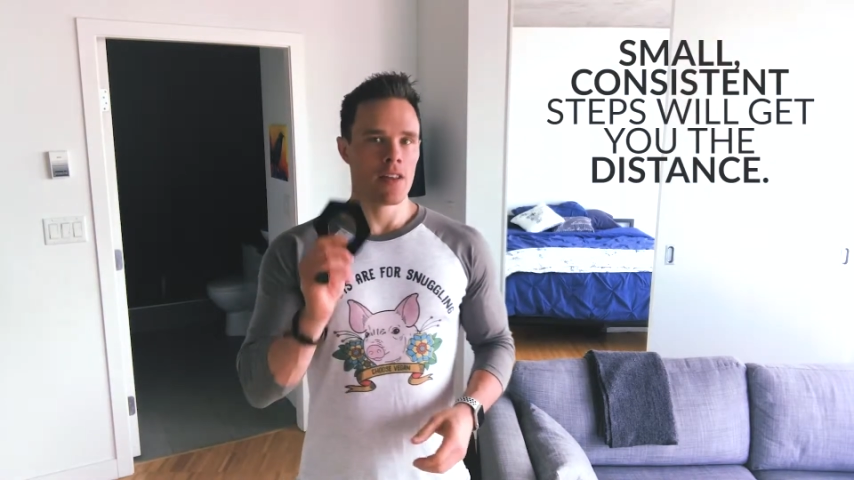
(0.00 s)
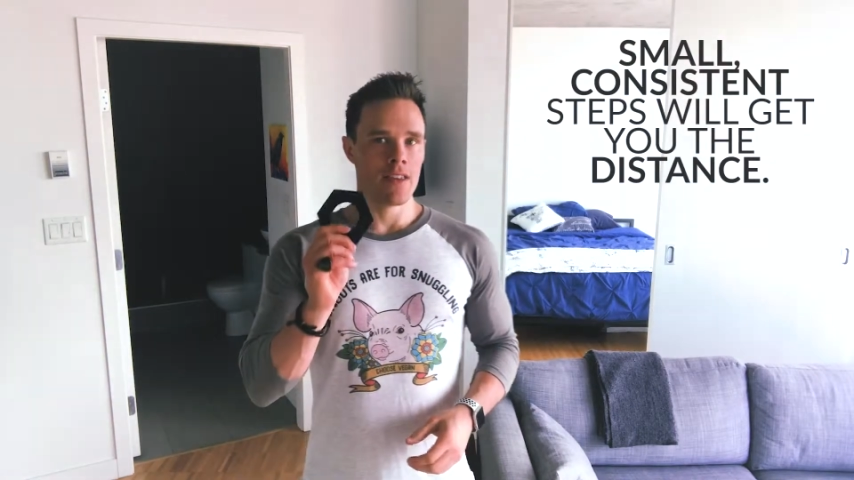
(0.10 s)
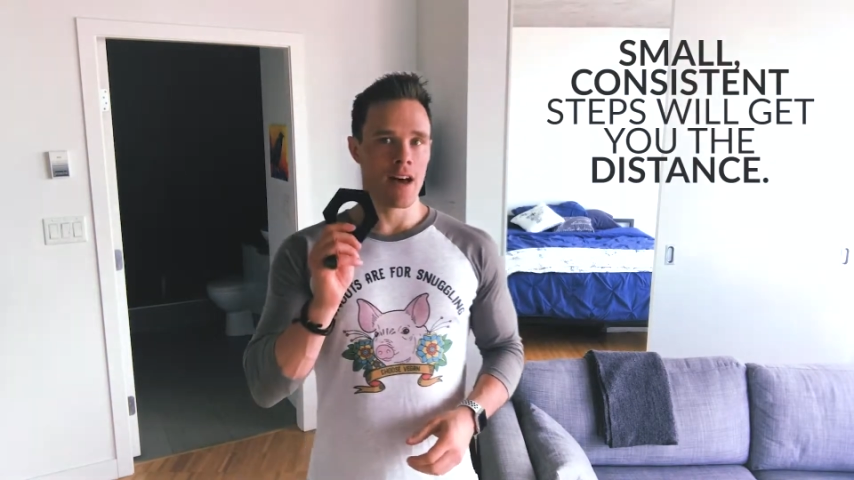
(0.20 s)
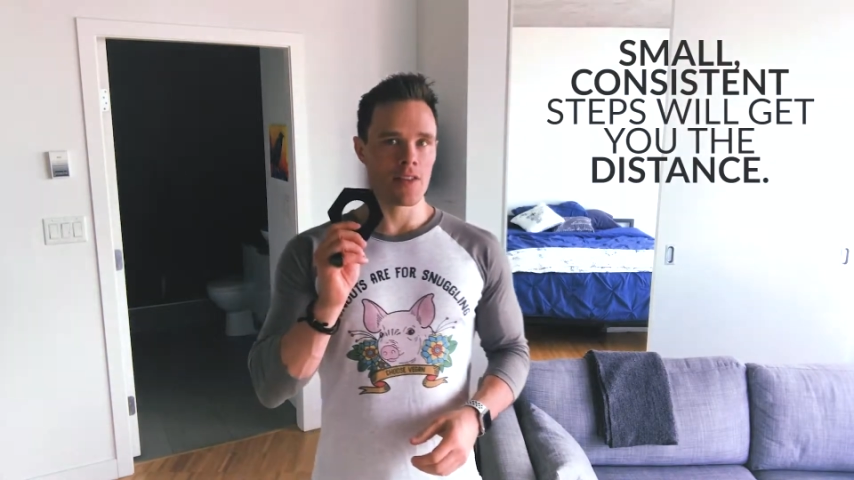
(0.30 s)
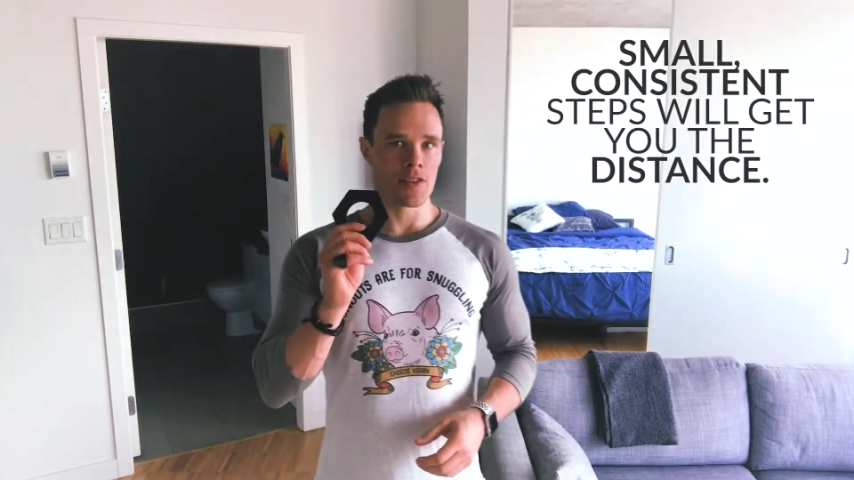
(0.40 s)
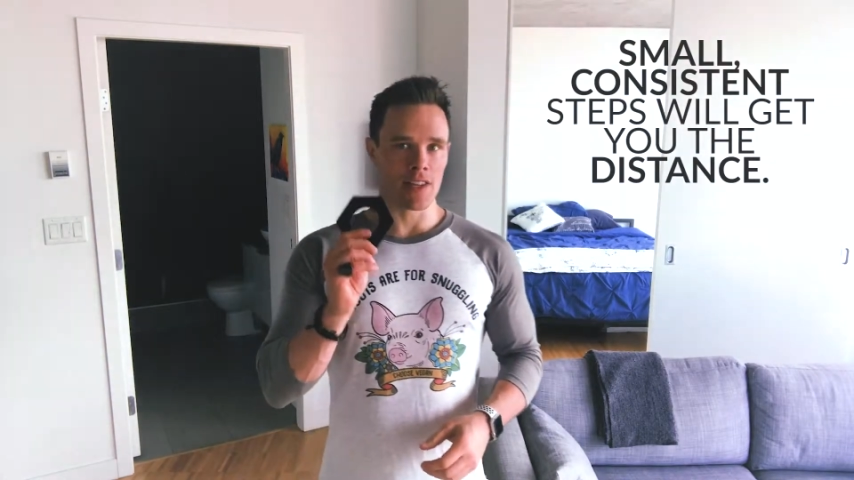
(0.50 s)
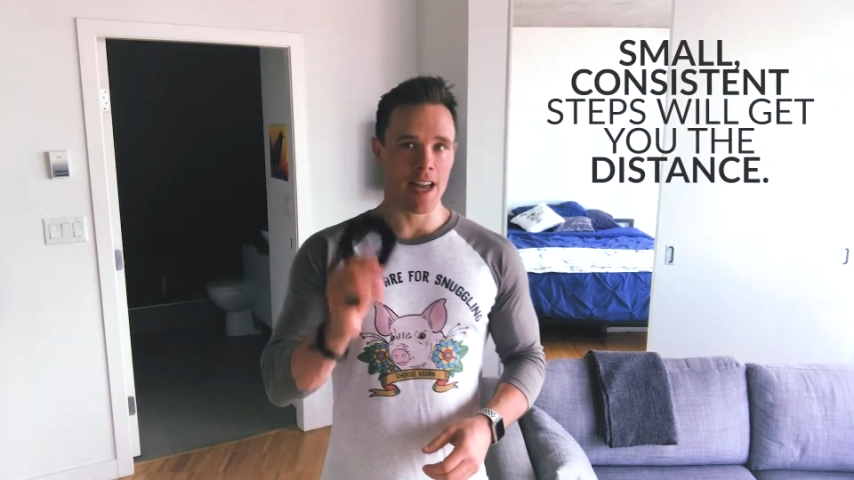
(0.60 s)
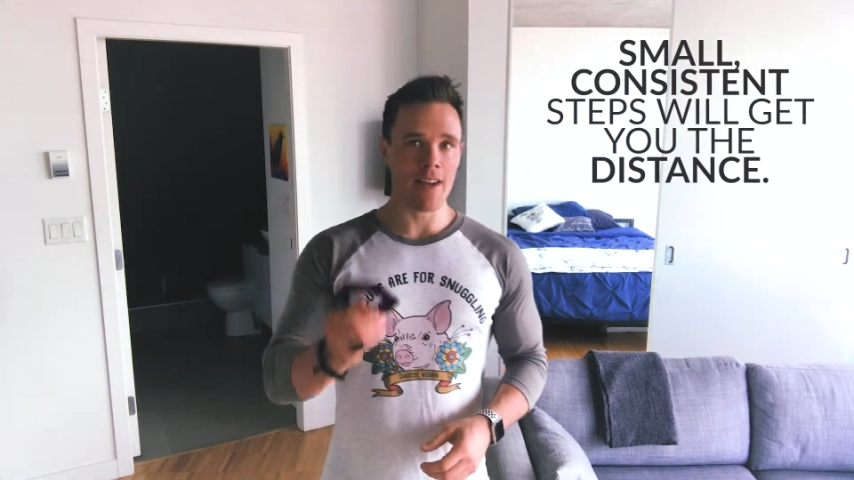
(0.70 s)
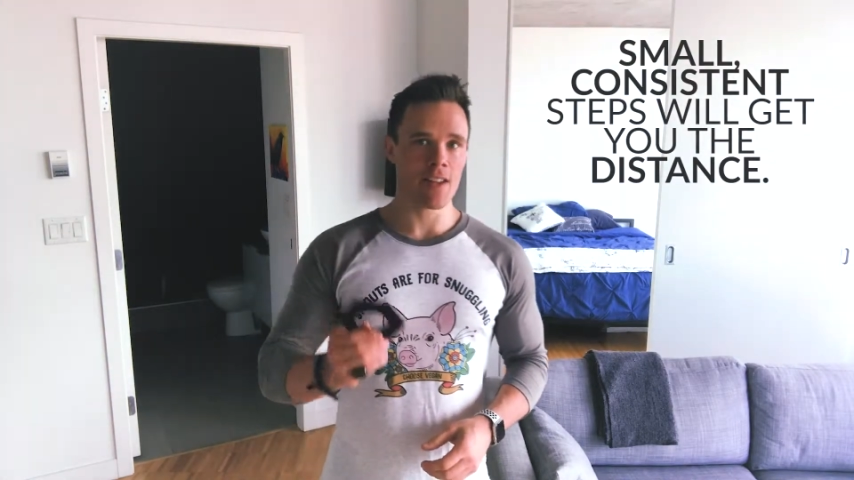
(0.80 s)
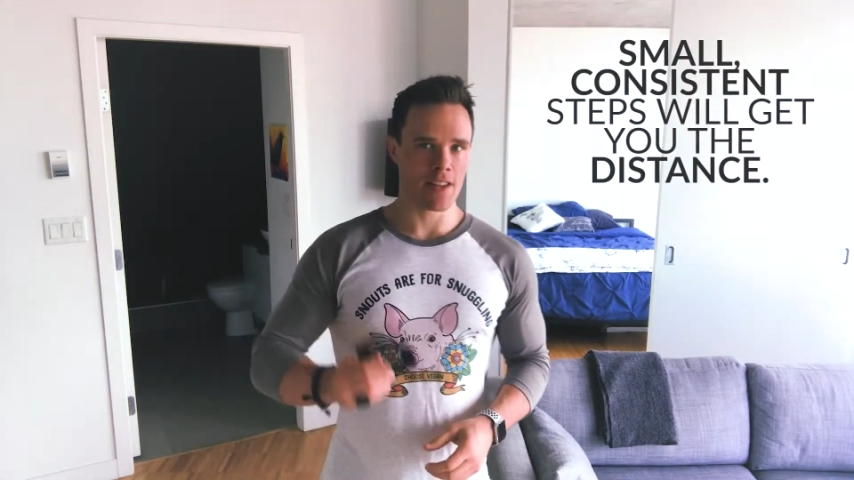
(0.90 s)
Now there's a
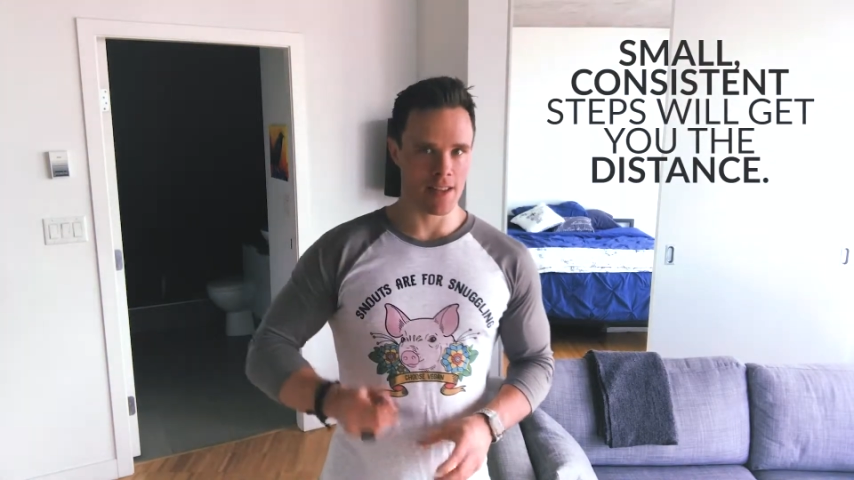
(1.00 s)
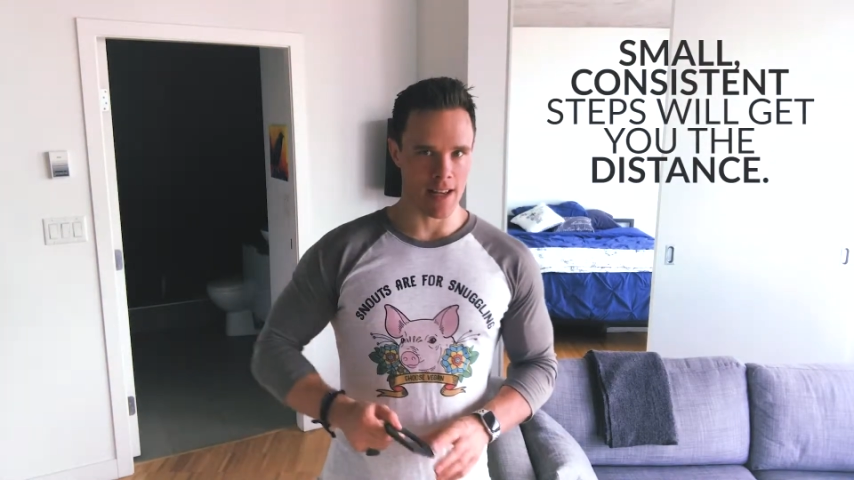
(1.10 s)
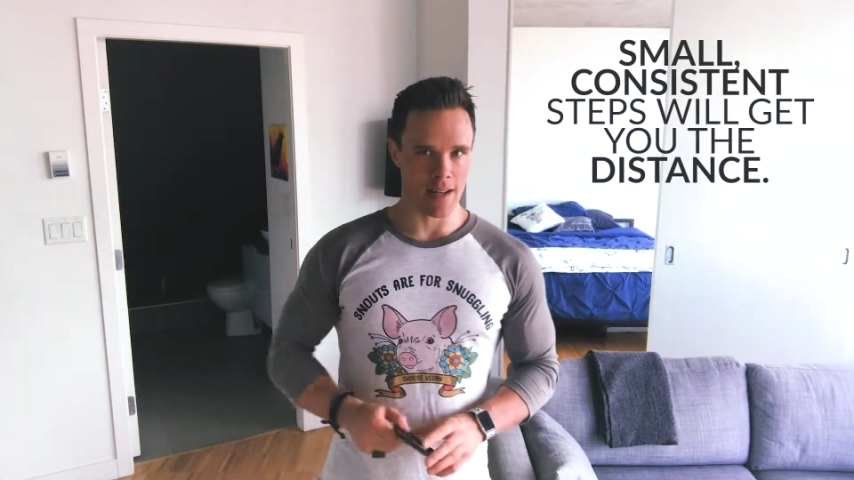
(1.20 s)
caveat to